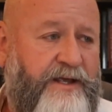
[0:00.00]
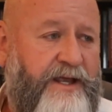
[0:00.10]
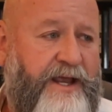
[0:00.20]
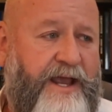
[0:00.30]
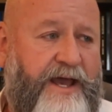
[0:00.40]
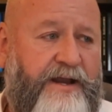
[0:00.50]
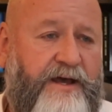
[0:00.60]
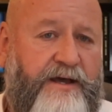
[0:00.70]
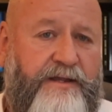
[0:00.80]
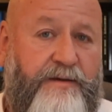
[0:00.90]
He had
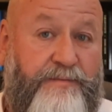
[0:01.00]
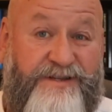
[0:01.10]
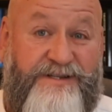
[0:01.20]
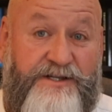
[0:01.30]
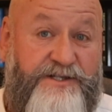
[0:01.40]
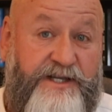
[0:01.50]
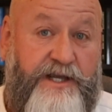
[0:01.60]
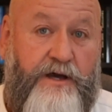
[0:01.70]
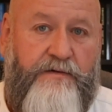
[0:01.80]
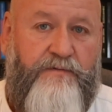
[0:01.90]
this is the
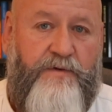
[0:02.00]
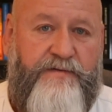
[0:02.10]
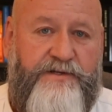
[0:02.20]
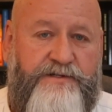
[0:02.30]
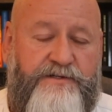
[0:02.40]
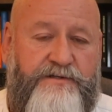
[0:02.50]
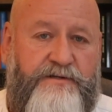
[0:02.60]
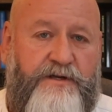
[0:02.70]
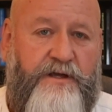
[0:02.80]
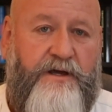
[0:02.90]
CEO of one of his
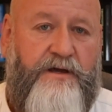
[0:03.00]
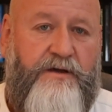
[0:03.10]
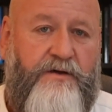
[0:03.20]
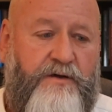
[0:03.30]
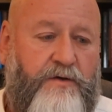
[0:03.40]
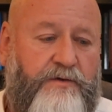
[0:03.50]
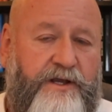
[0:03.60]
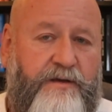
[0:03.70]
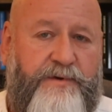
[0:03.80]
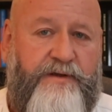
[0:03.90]
holding
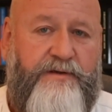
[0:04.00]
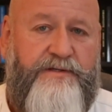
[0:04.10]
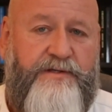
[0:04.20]
companies